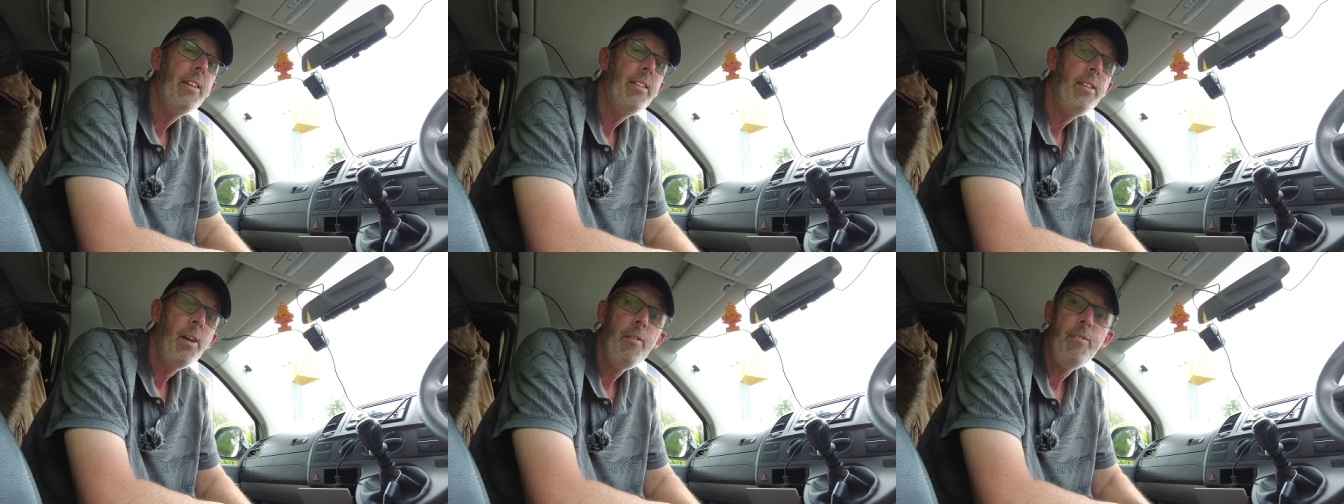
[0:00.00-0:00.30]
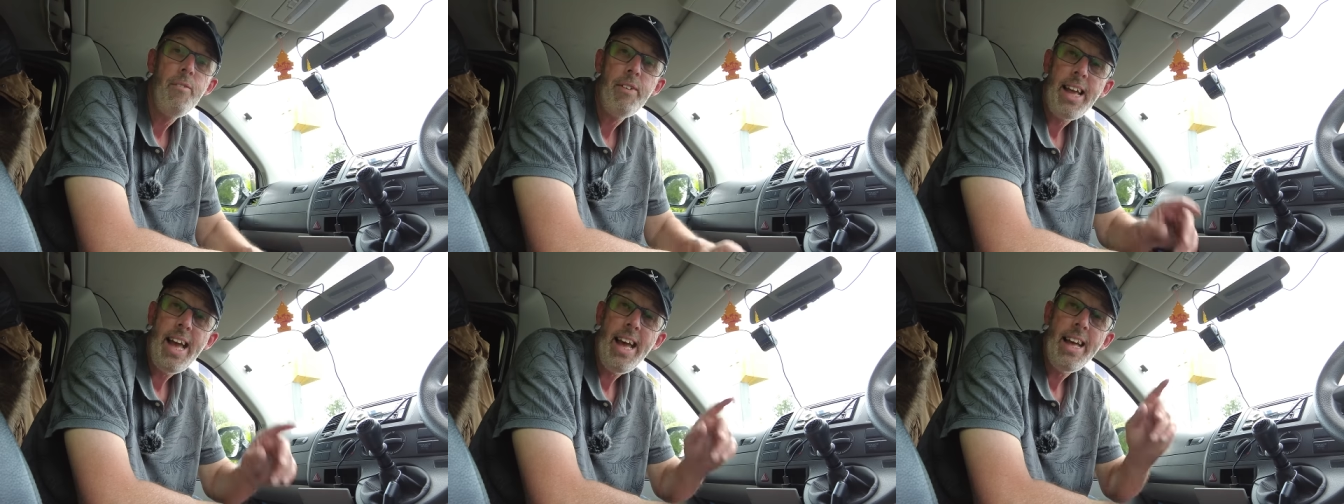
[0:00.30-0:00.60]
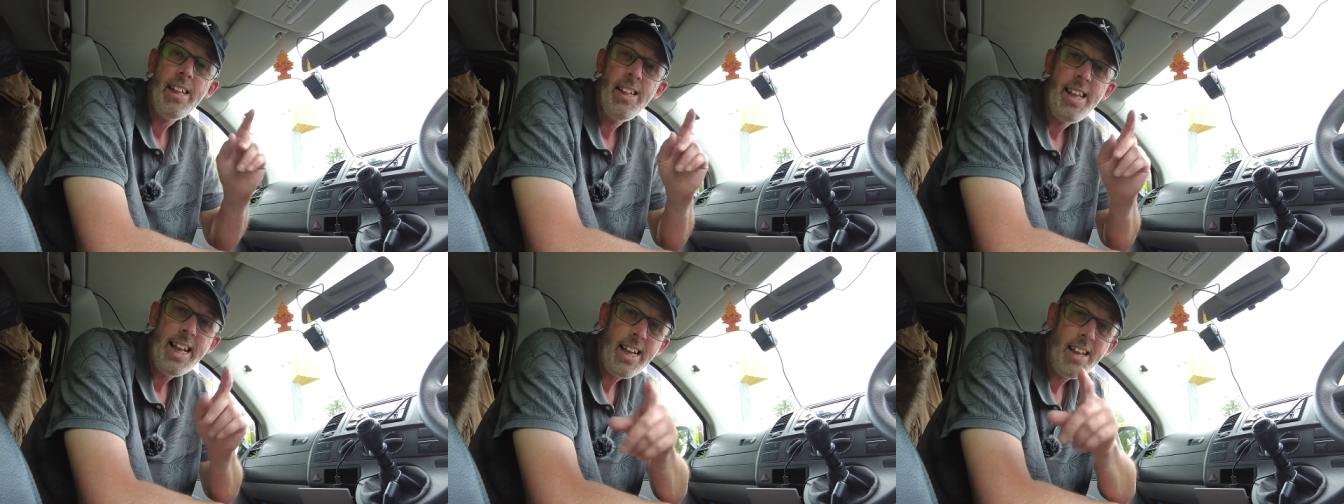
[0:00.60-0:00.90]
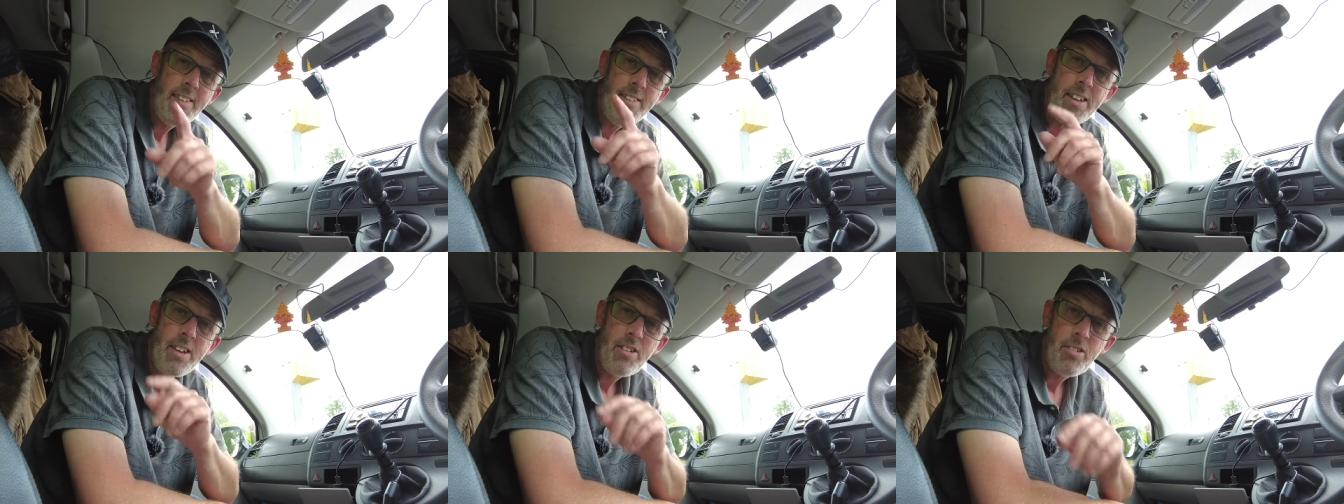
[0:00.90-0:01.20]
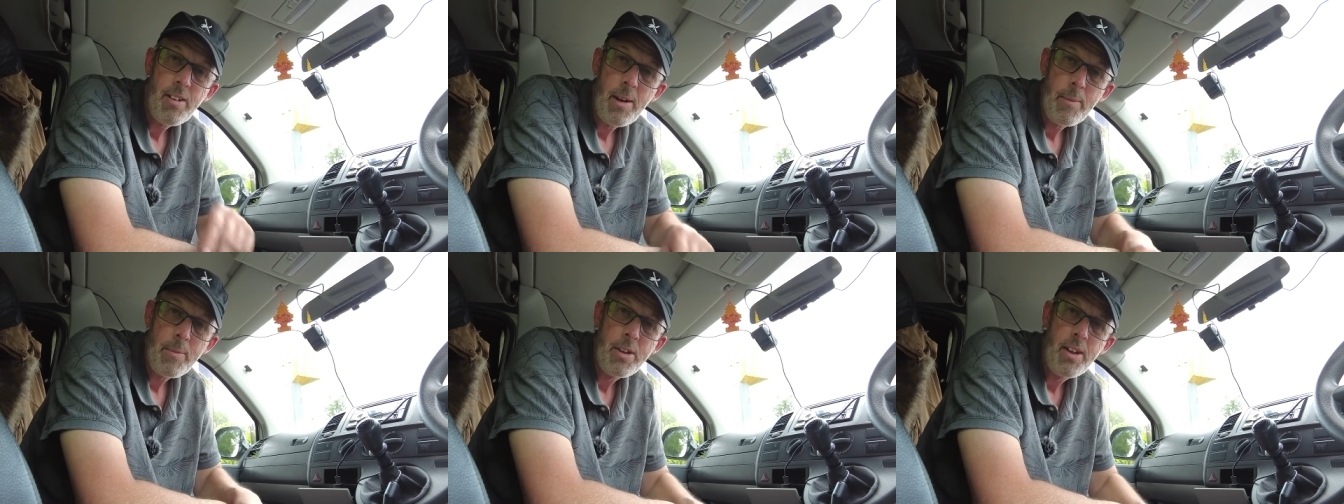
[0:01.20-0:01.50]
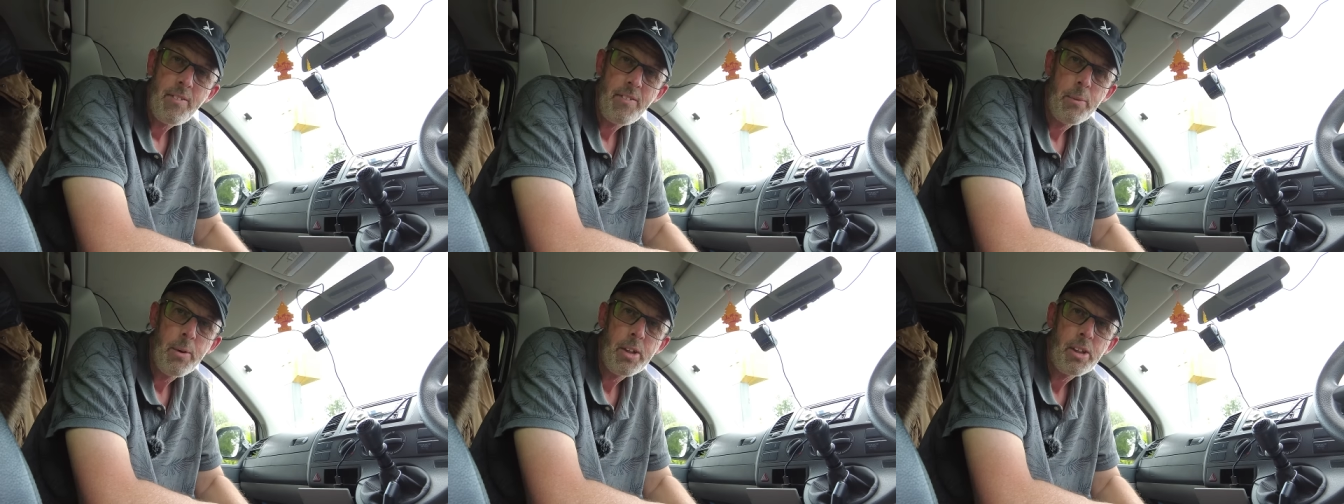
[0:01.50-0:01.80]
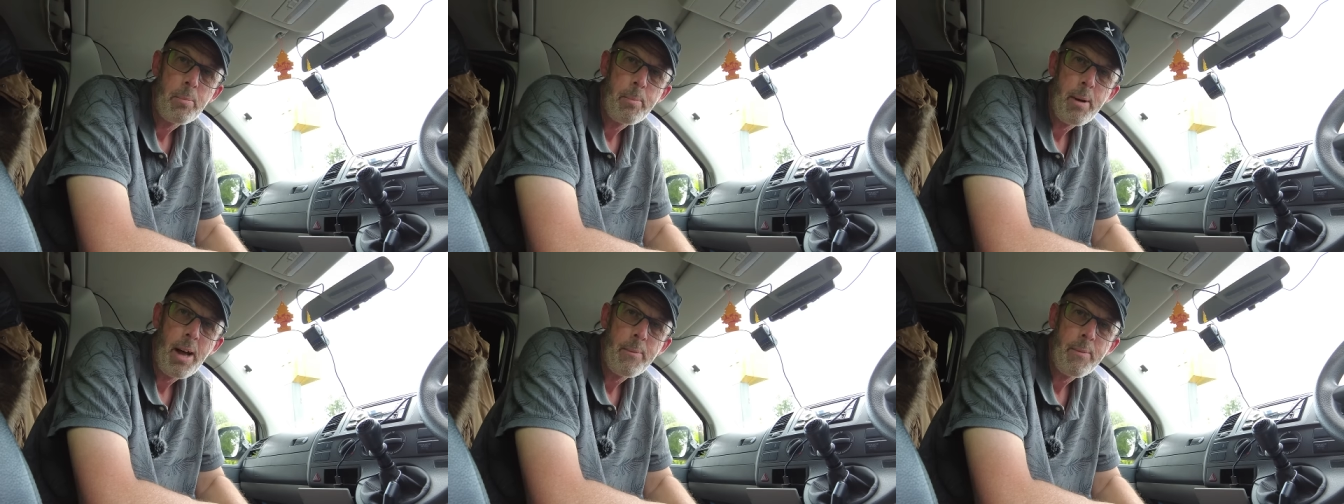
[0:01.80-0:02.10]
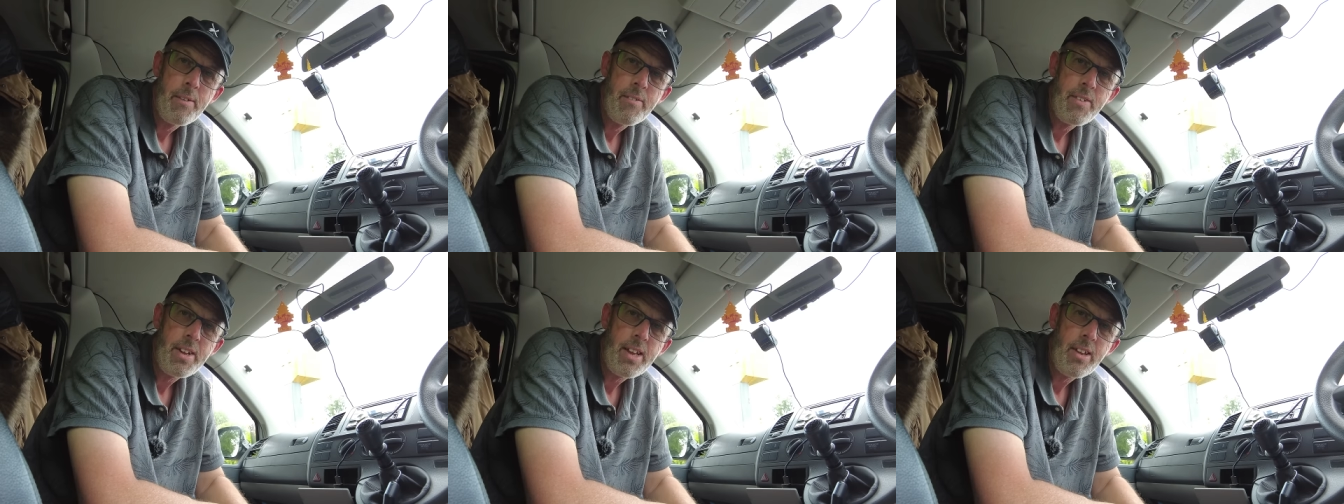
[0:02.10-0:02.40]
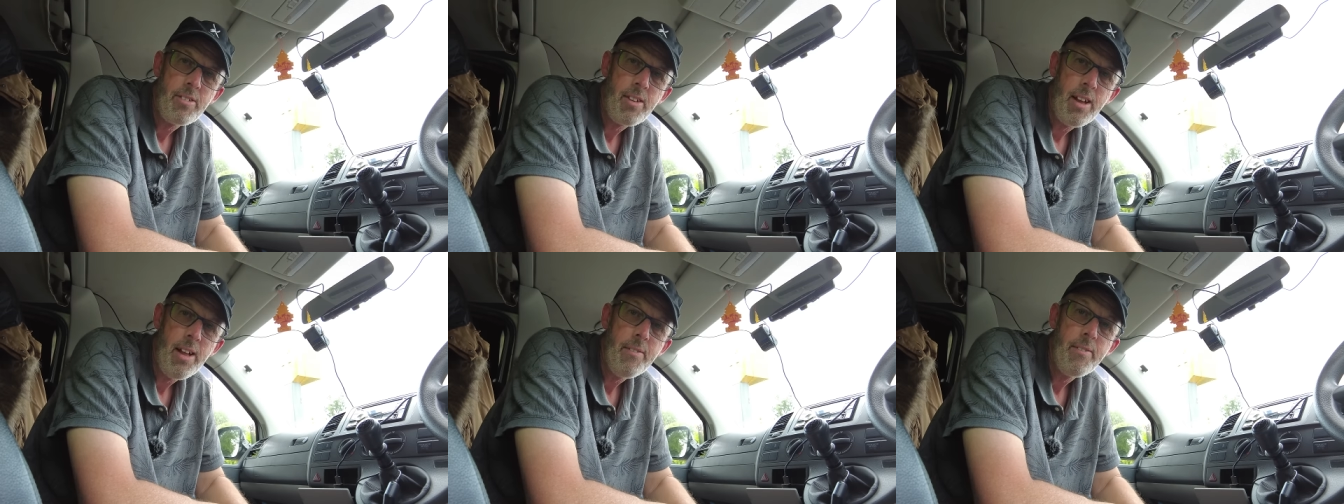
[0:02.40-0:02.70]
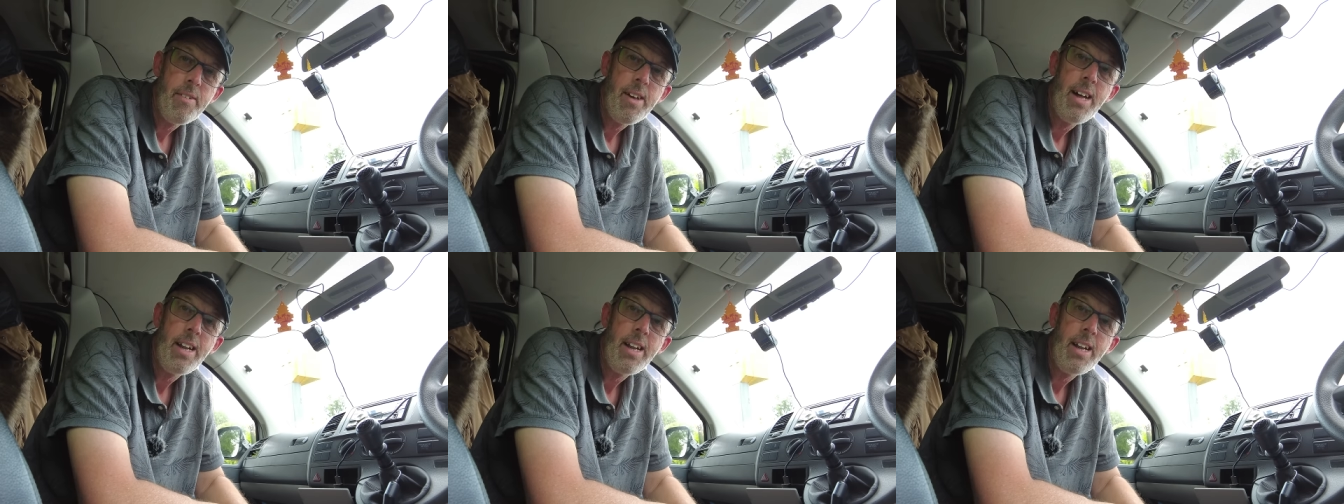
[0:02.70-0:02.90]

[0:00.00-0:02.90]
don't forget link in the description if you want to buy one for yourself